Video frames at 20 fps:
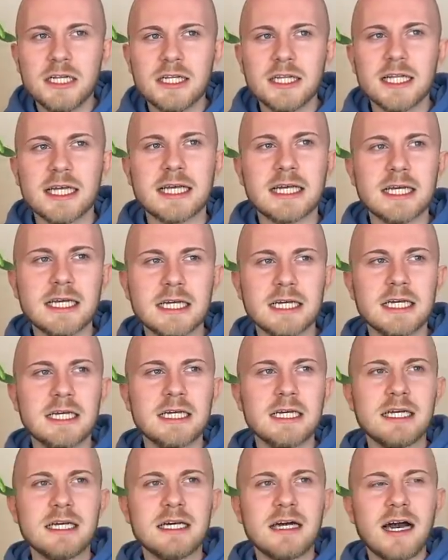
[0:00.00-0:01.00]
like
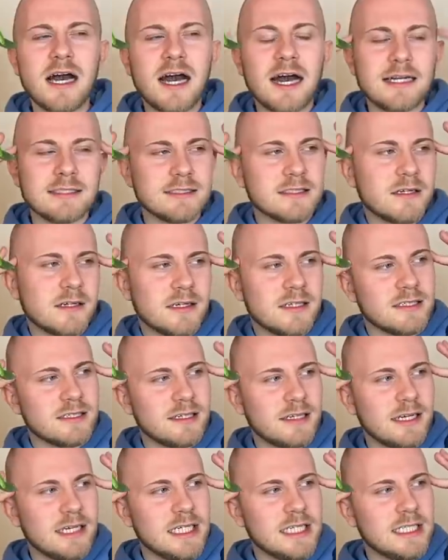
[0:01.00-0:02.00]
hot
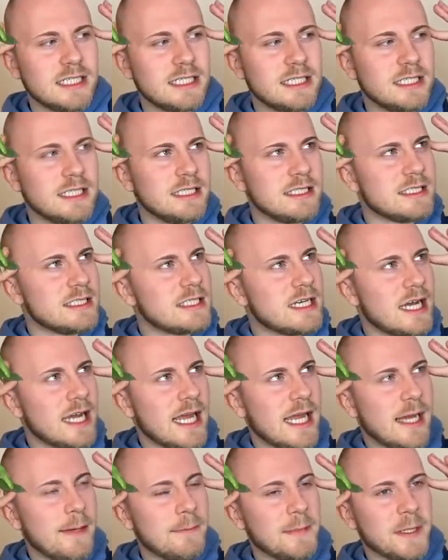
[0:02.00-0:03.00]
dog. It's not
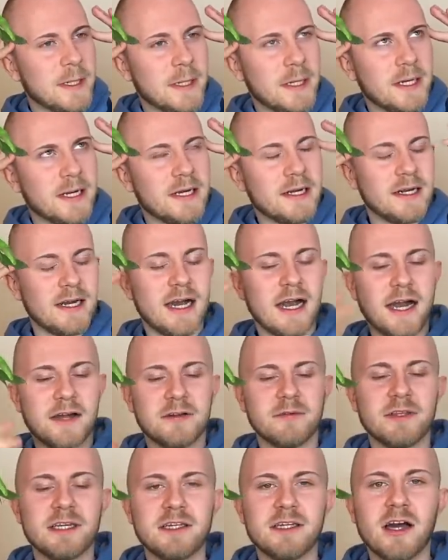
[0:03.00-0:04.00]
hamburger. I don't
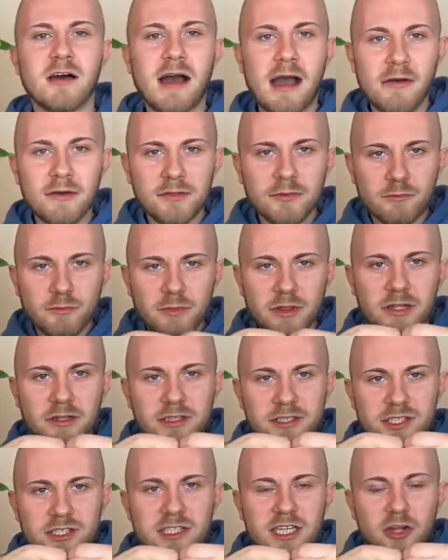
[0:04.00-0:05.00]
really know. I would literally
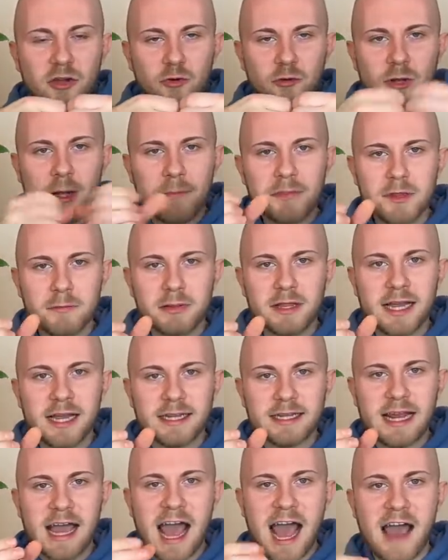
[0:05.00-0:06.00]
just like rip the plant
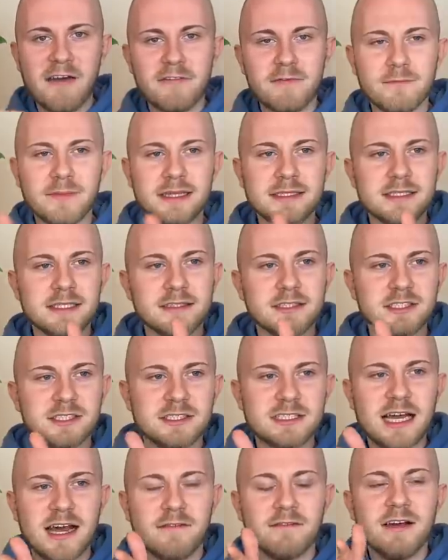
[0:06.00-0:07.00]
in half and basically just
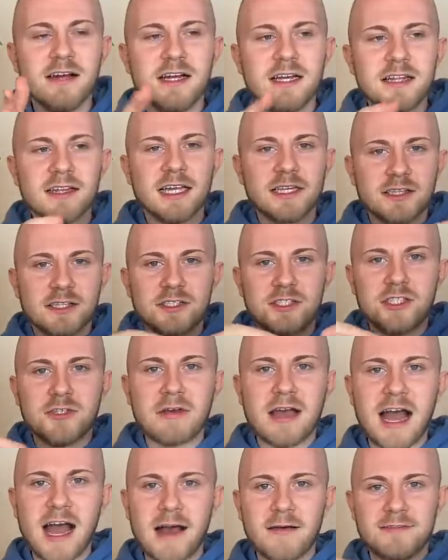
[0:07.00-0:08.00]
have like the two
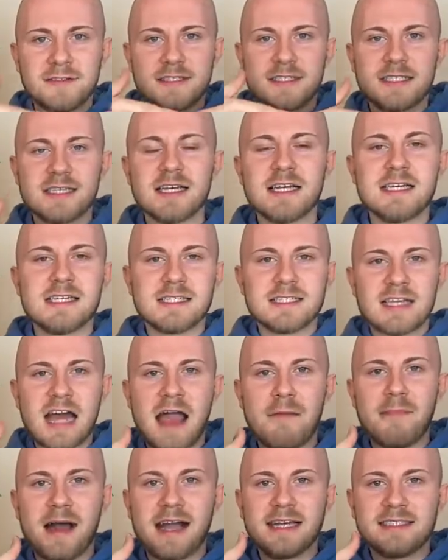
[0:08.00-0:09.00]
halves
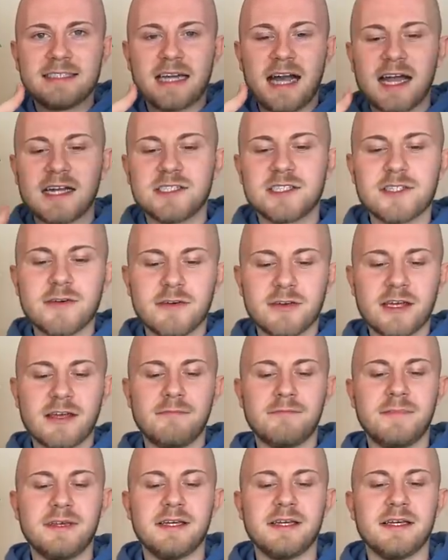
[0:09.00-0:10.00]
side by side so it can
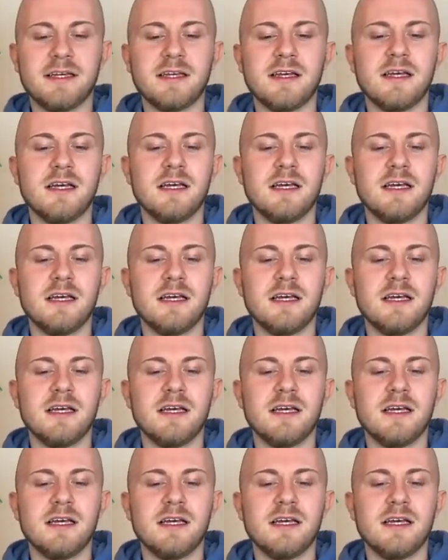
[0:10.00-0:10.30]
be